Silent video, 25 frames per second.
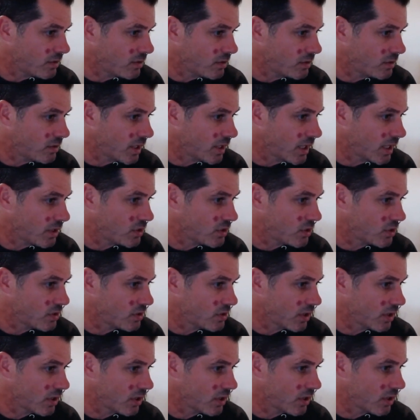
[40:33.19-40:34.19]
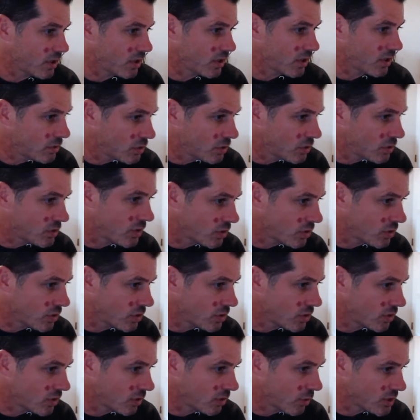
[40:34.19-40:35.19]
due to the
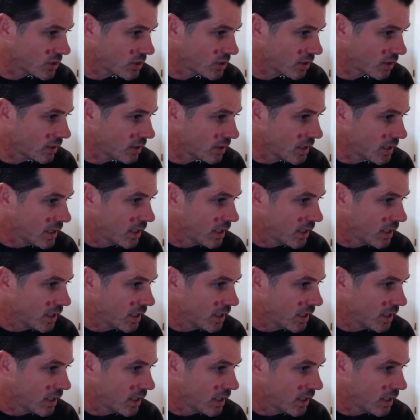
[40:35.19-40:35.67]
issue in question.